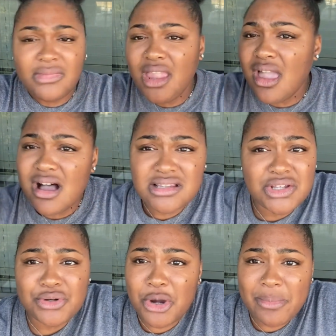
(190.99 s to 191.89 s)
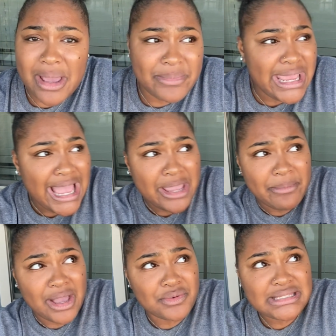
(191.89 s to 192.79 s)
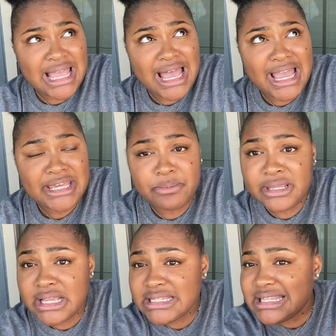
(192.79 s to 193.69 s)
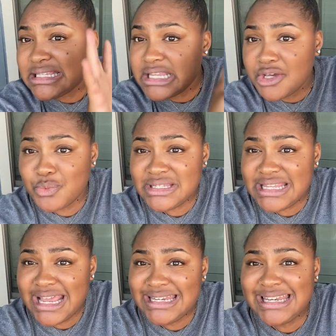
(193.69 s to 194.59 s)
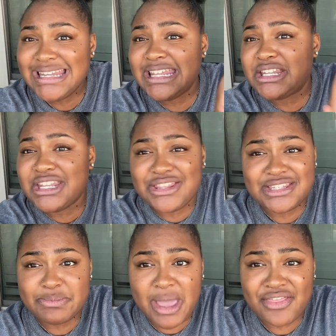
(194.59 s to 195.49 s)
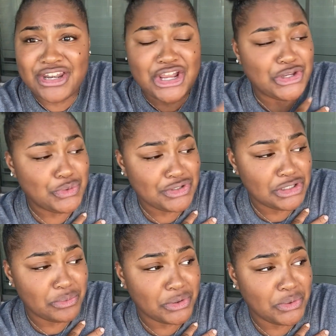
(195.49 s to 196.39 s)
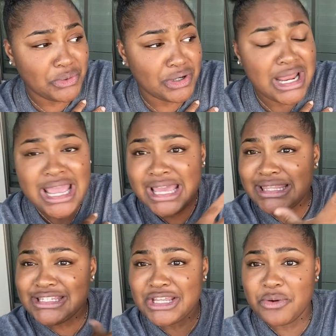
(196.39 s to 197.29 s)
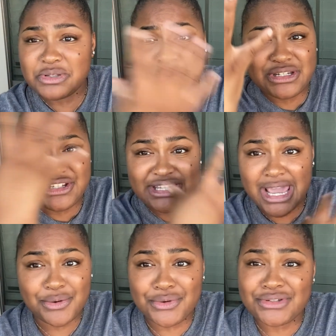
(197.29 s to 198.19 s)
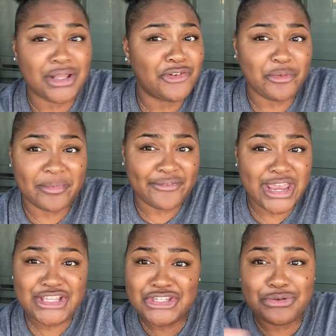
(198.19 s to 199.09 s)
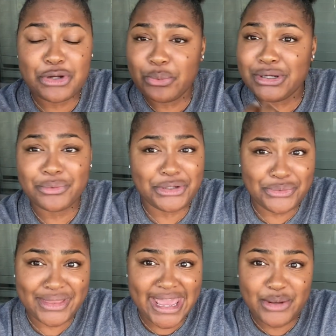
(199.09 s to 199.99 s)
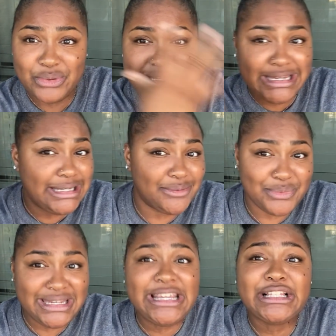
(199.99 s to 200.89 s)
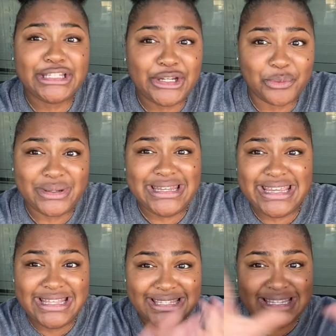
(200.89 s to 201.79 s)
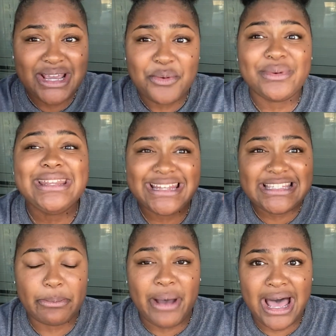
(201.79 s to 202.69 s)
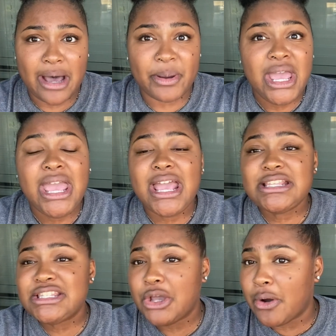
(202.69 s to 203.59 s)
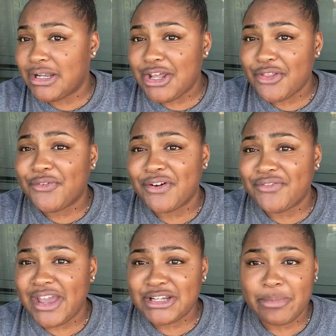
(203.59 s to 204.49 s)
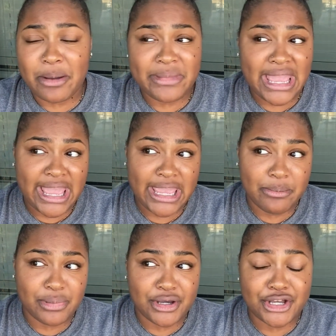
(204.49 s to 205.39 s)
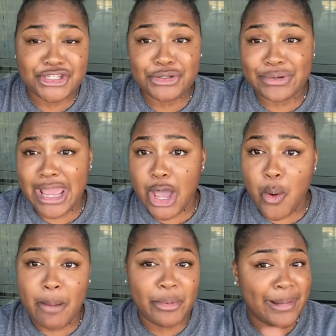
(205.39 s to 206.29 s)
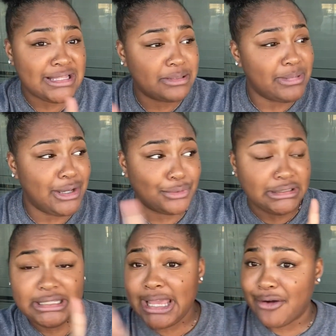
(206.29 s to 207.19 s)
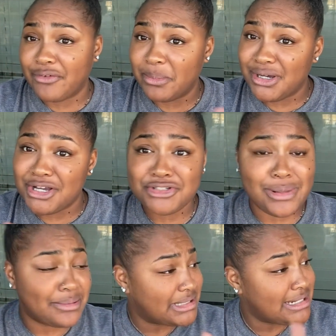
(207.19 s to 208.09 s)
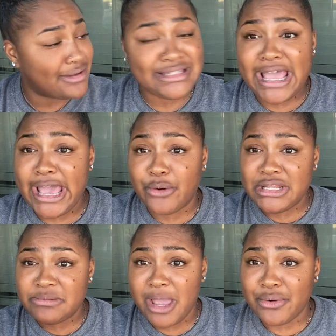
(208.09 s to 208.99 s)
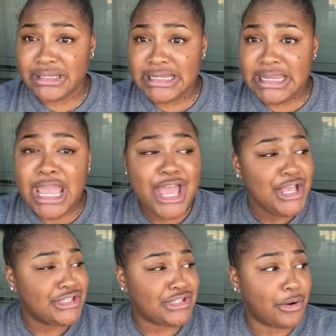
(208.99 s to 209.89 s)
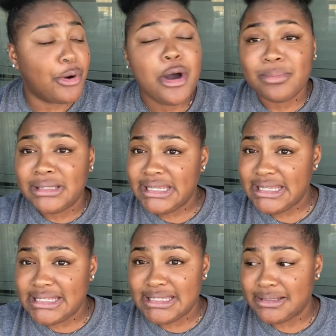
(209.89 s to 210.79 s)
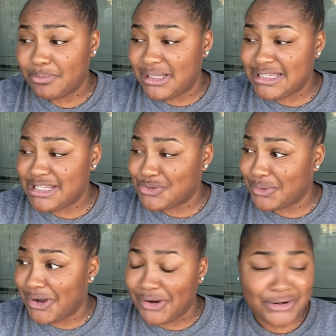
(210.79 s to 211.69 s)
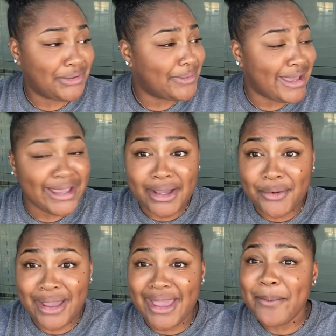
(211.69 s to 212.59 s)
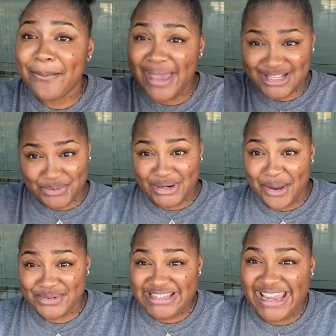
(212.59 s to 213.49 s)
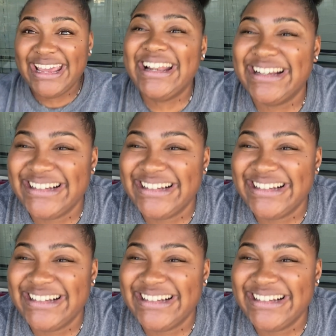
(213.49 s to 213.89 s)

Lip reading: Also, don't mind me, I am outside because the sun was setting, and then in the spot that I usually record, the sun was putting shadows all over my face, and you know, we don't do that. We need clear. We need it to pop. And so another fun fact about me, I hate bugs. So now I'm about to be on the lookout for bugs while I'm sitting outside on this balcony. So please disregard, okay? Okay, back to what I was saying.